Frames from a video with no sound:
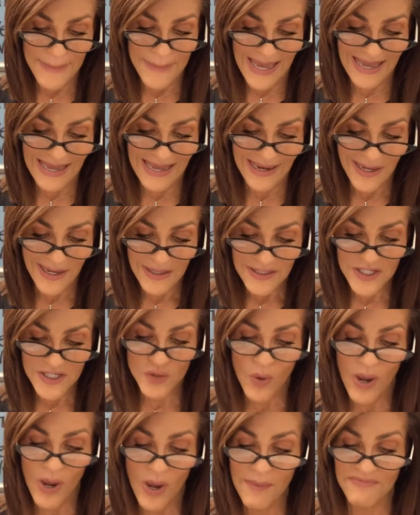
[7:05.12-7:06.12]
beg,
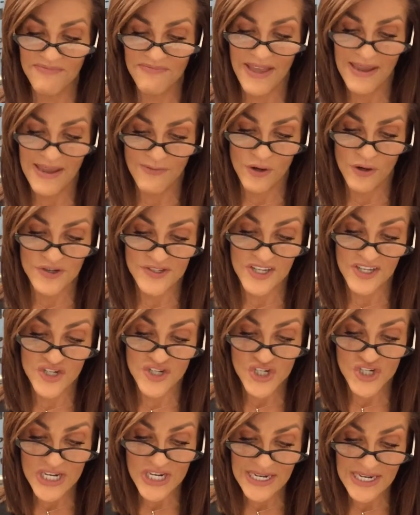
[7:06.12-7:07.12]
swap favors,
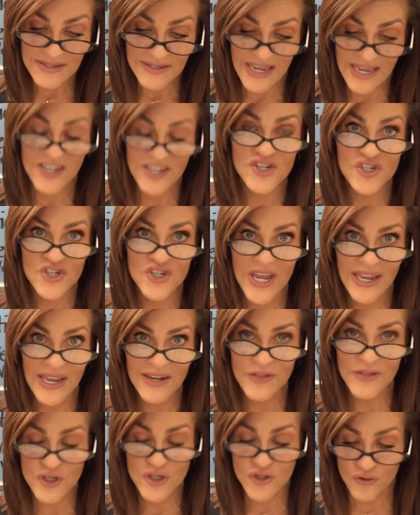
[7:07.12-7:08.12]
cheat, and
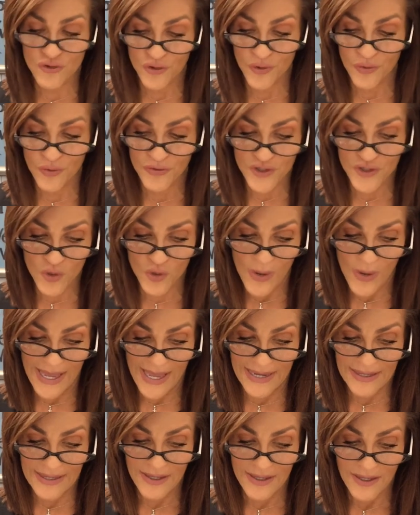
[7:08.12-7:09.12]
shade the truth to
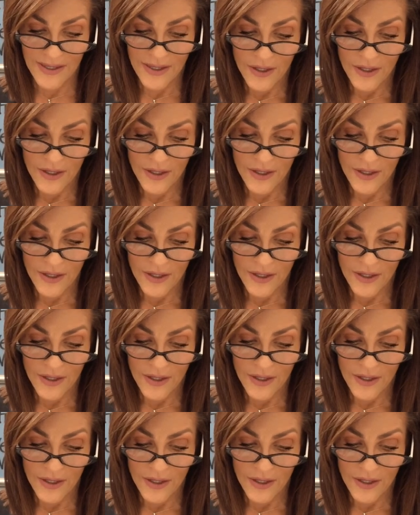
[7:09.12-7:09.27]
win.